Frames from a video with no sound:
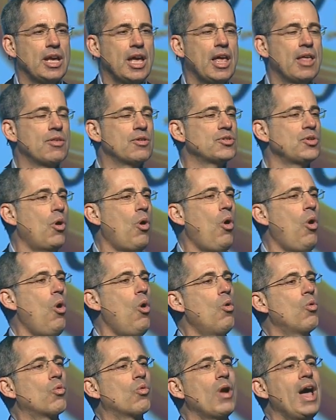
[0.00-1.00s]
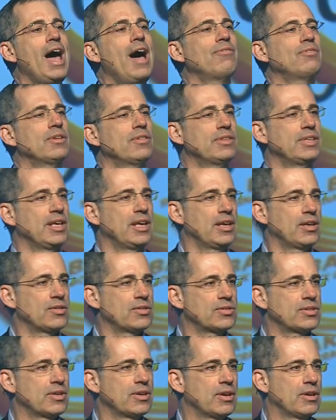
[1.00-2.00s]
And there's a whole raft of
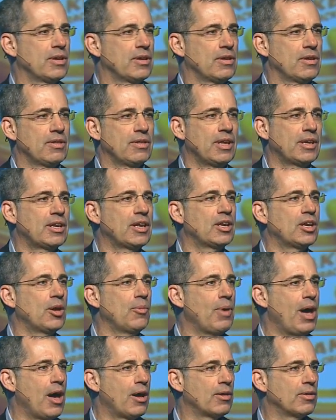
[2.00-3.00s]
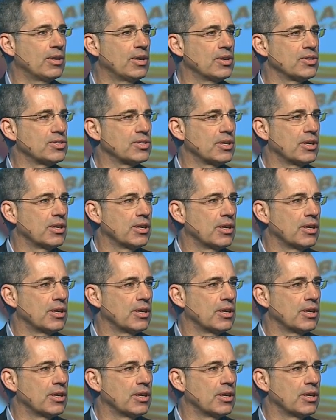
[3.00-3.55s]
things that can come out of this.